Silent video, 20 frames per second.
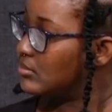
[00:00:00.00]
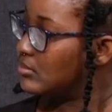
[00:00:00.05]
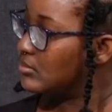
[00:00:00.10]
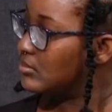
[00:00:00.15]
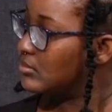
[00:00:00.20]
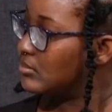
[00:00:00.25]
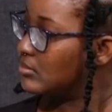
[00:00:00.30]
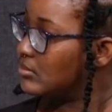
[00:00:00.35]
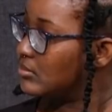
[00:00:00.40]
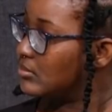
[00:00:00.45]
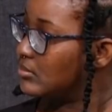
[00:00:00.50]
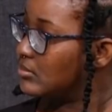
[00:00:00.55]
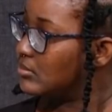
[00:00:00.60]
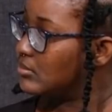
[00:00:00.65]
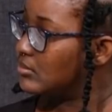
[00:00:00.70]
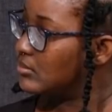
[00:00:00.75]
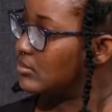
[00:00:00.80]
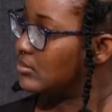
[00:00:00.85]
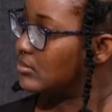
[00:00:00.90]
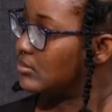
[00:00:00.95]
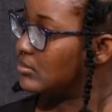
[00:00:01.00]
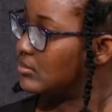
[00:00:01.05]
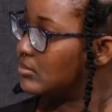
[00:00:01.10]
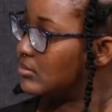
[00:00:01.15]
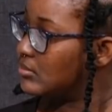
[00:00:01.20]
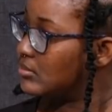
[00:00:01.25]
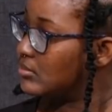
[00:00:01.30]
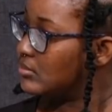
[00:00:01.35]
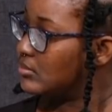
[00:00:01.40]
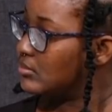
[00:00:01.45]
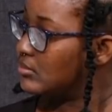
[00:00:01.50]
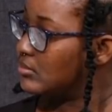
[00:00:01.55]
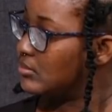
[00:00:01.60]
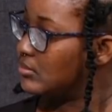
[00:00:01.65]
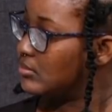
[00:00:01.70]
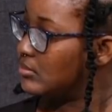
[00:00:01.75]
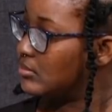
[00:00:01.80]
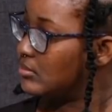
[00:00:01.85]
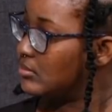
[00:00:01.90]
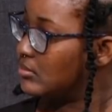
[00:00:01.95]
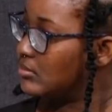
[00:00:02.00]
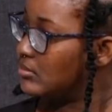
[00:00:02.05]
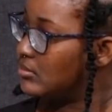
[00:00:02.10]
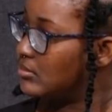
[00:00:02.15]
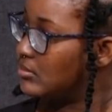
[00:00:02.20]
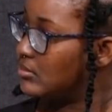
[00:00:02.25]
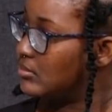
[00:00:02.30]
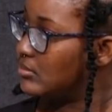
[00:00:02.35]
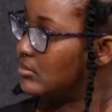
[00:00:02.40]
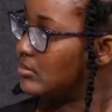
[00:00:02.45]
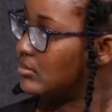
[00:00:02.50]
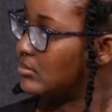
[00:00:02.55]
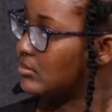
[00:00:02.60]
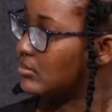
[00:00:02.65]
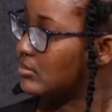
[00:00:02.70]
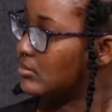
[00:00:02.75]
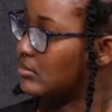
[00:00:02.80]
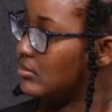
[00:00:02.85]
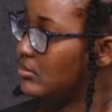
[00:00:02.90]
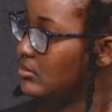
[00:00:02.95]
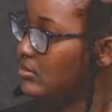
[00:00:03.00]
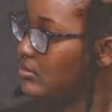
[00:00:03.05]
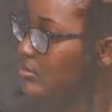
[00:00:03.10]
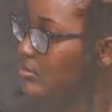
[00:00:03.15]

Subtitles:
This person isn't speaking.